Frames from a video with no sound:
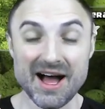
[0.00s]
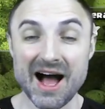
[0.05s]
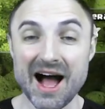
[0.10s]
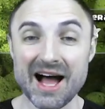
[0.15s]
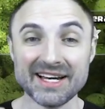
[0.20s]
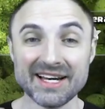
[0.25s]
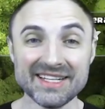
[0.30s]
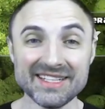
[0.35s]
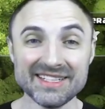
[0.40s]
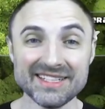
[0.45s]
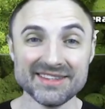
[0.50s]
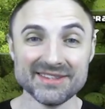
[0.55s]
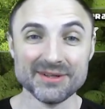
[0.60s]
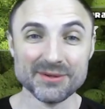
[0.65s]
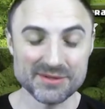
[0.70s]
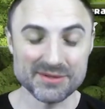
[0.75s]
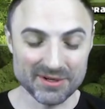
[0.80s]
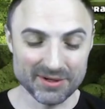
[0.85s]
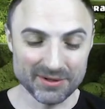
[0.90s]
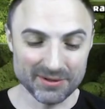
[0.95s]
I needed
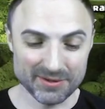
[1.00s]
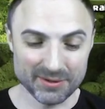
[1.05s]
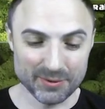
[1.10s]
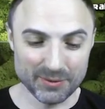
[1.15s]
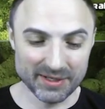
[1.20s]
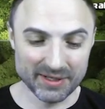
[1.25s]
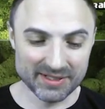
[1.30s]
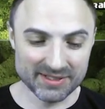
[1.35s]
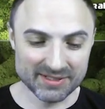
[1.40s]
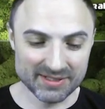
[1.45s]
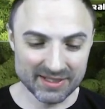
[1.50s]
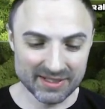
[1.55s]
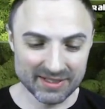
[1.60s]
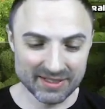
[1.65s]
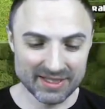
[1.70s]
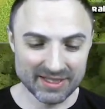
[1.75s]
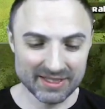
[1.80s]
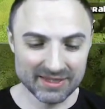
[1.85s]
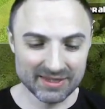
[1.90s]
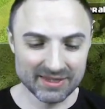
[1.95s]
those earthquakes
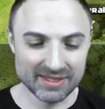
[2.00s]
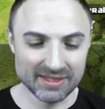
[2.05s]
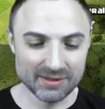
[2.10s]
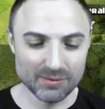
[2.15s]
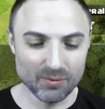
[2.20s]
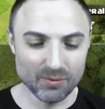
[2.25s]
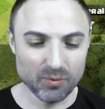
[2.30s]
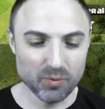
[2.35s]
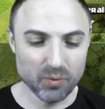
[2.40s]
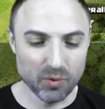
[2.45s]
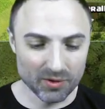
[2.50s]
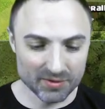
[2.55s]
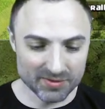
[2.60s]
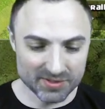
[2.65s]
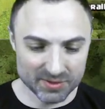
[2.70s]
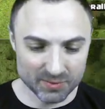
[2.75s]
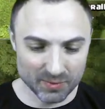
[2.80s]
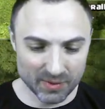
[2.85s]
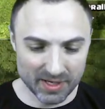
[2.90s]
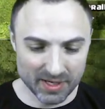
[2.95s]
in the
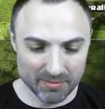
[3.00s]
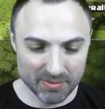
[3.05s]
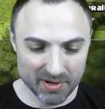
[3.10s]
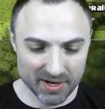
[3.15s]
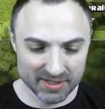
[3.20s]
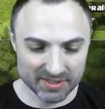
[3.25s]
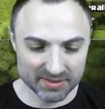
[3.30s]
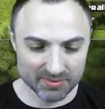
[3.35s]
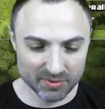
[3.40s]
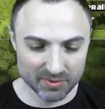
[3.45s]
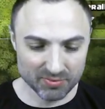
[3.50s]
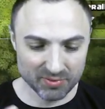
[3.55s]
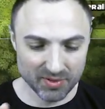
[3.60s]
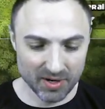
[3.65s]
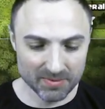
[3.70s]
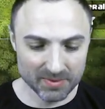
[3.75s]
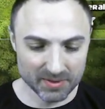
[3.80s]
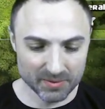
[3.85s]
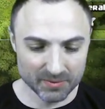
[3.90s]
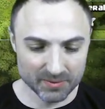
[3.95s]
worst way possible.
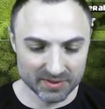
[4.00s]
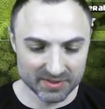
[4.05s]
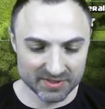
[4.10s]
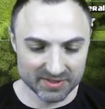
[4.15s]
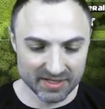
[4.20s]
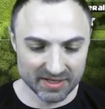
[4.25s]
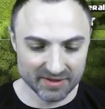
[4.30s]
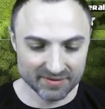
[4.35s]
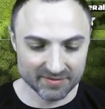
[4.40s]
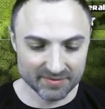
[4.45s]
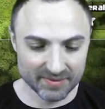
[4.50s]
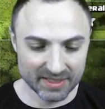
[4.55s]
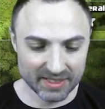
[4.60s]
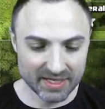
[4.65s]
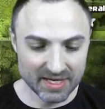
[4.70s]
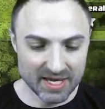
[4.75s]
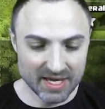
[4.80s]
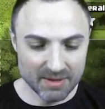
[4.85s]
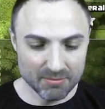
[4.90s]
Probably would have saved me.